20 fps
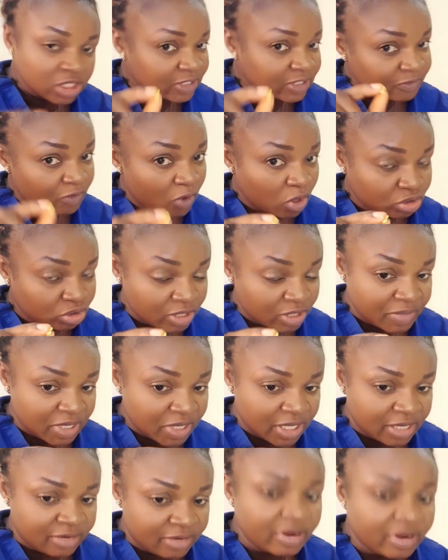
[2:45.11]
is 400
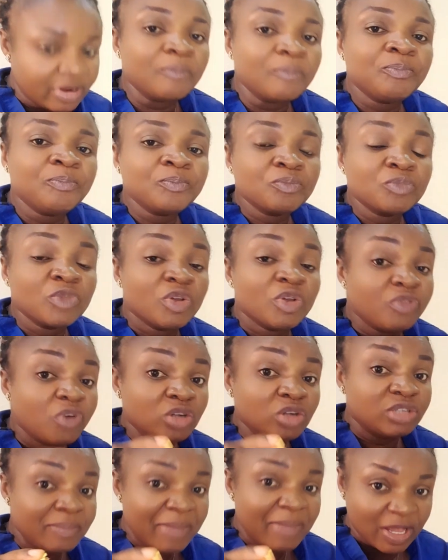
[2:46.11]
milligram,
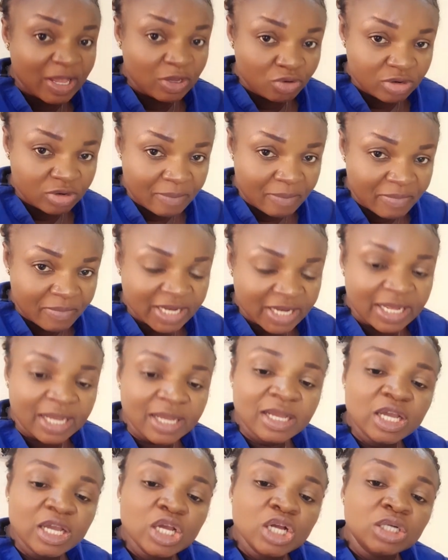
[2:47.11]
400 microgram
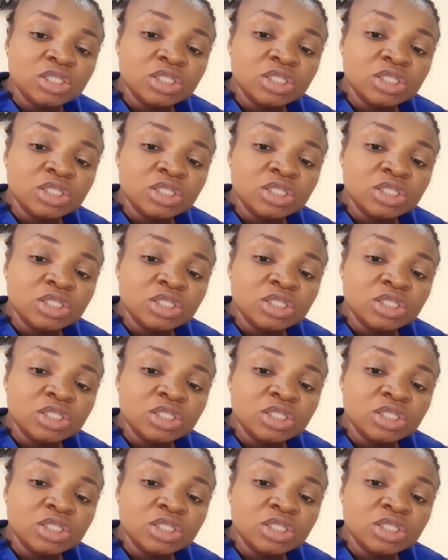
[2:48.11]
rather.